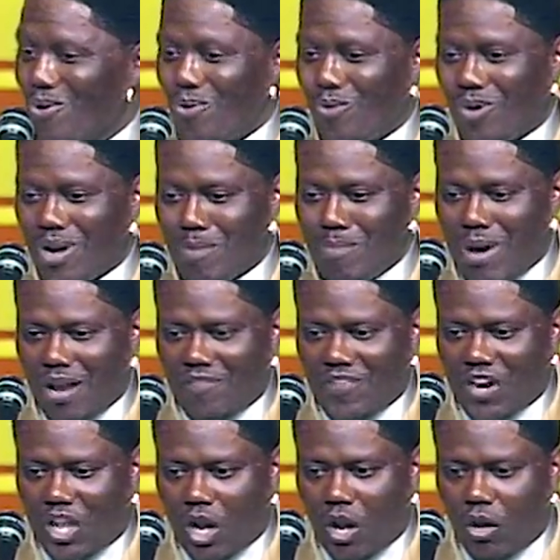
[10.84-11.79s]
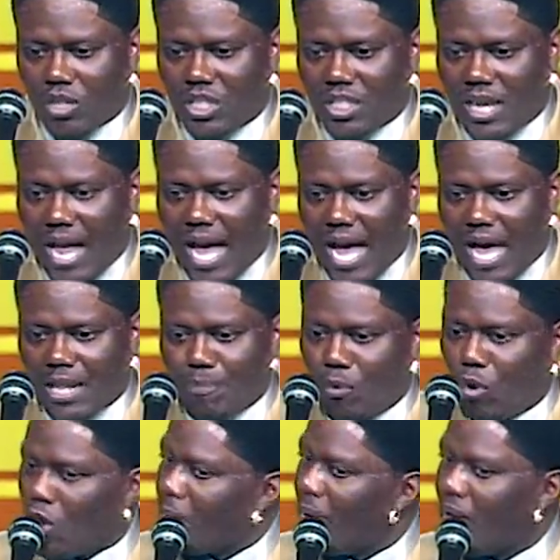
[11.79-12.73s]
When a motherfucker closes his eyes,
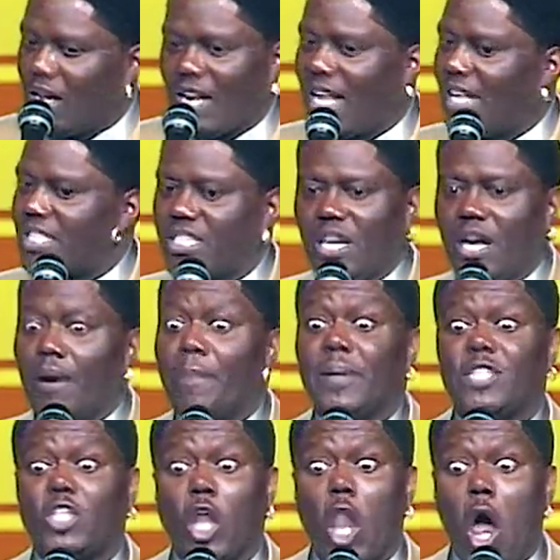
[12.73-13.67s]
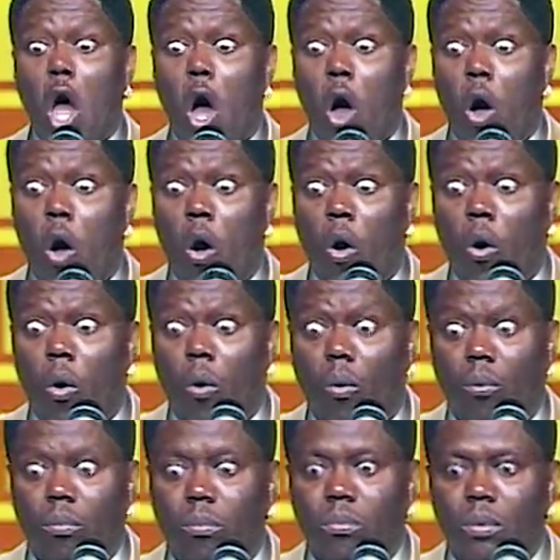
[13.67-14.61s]
boy, you better leave that son of a bitch alone.
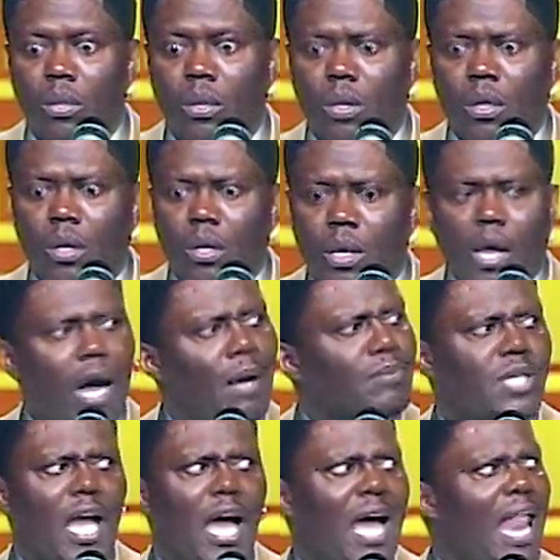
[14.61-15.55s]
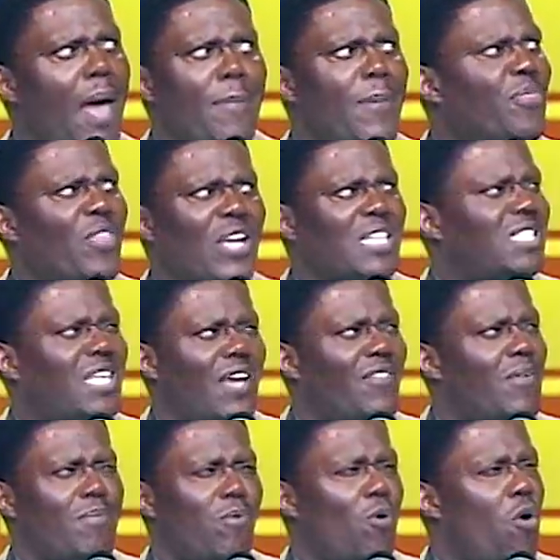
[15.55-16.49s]
I'm tired. Happy
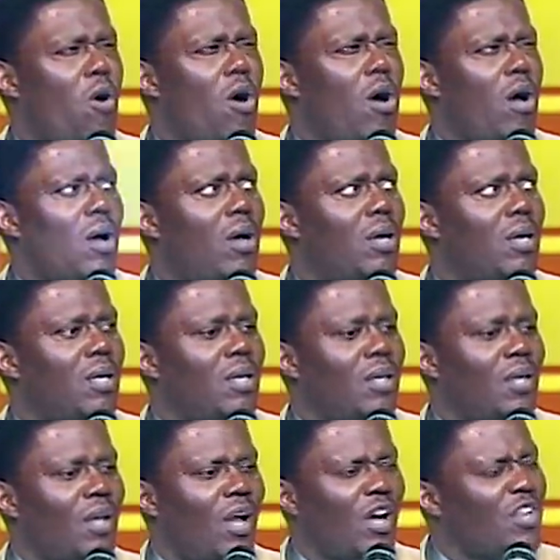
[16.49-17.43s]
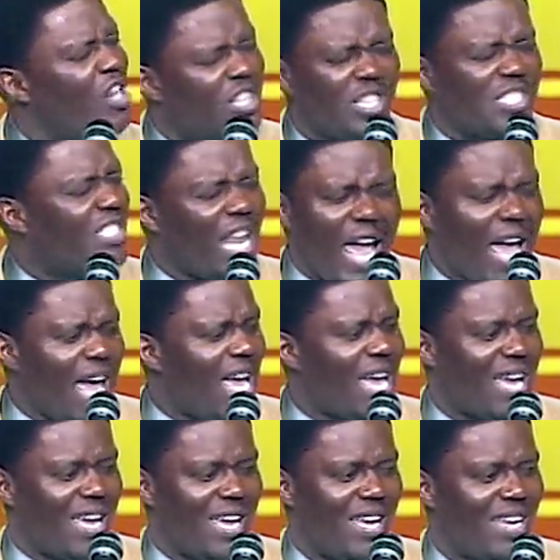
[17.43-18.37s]
Thanksgiving, boy. Another
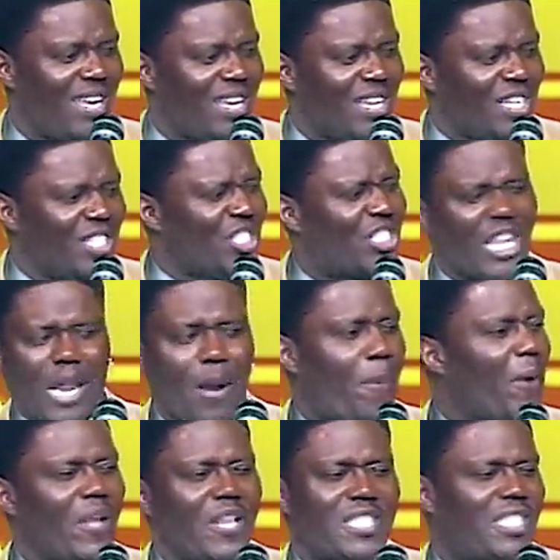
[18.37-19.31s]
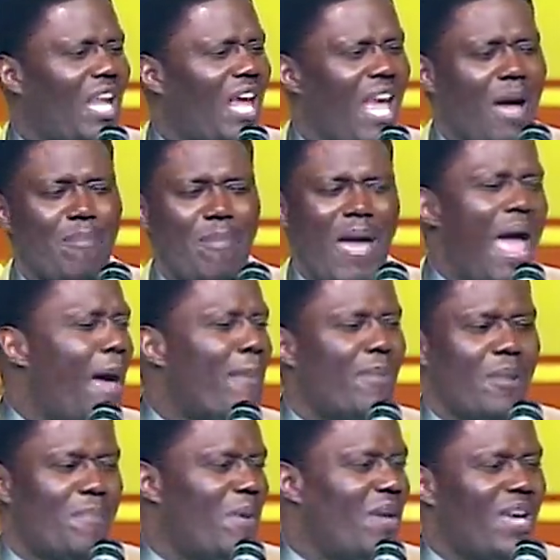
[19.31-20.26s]
day. Stand up here and say, I'm happy
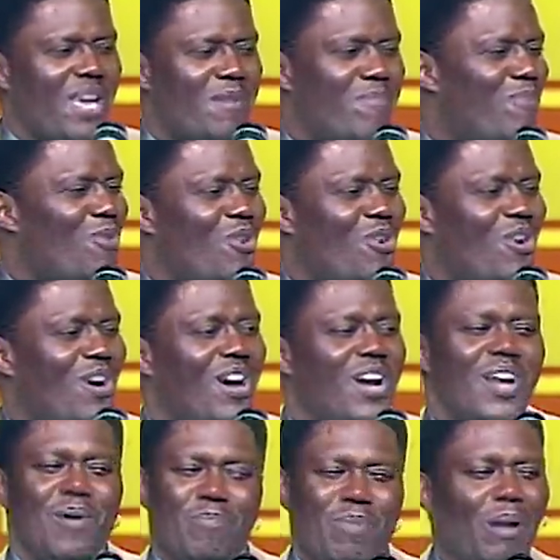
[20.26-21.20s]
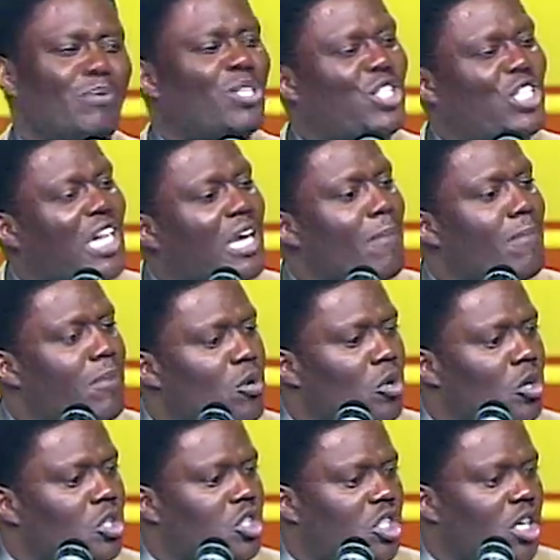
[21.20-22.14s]
to be here, boy, but I'm sick of
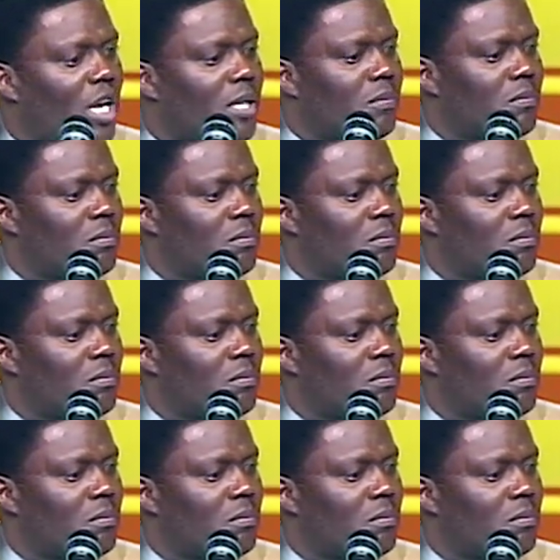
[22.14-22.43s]
bullshit.